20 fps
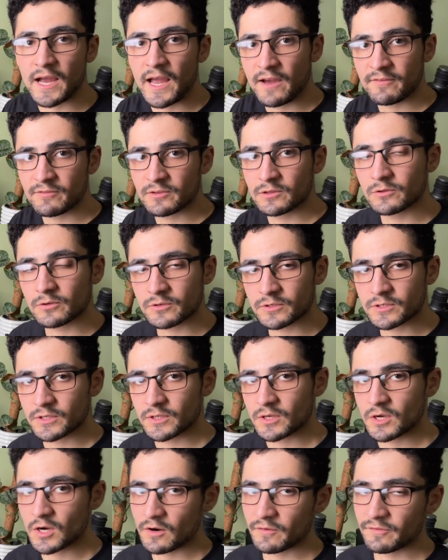haven't looked at
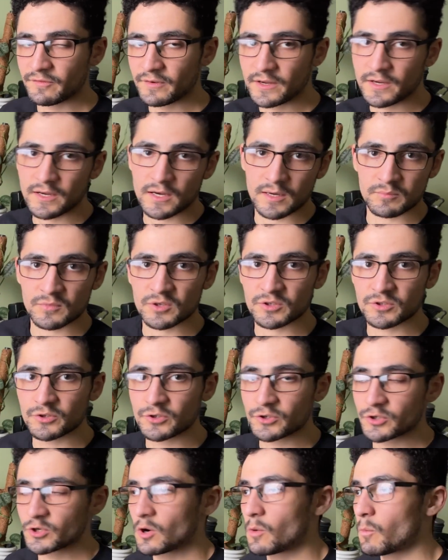the coffee. I'm not
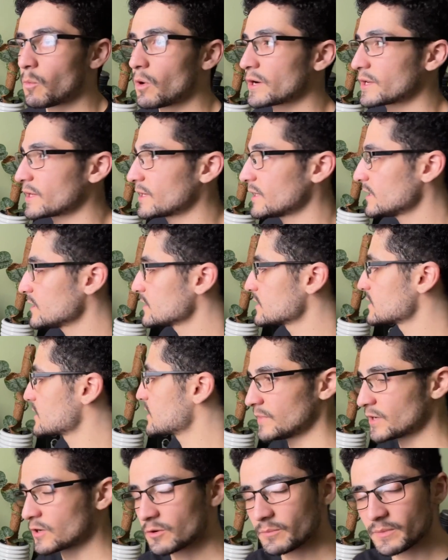too sure what it
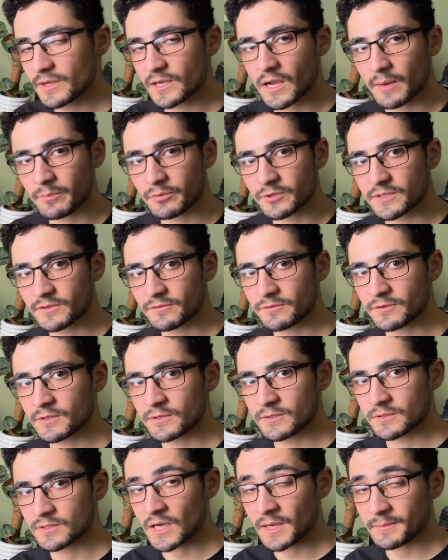is. It could be a couple
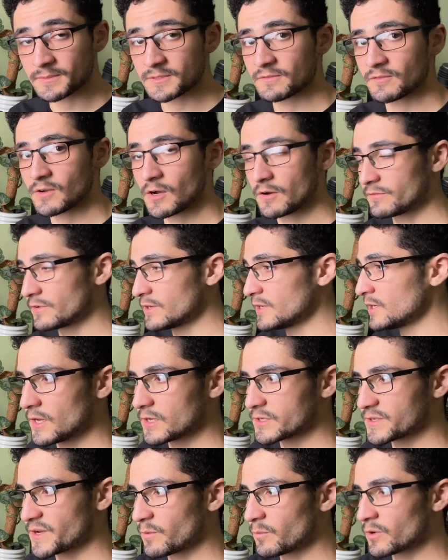different types of coffee.
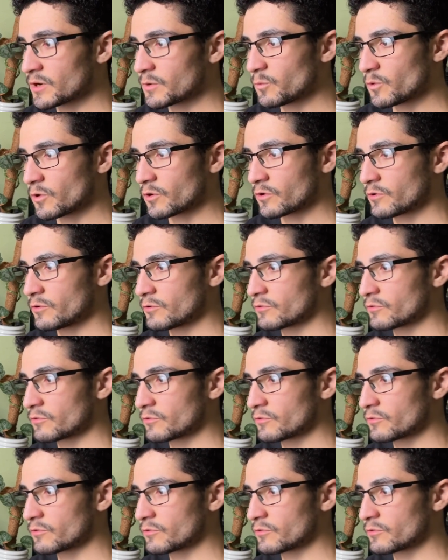So I want to walk you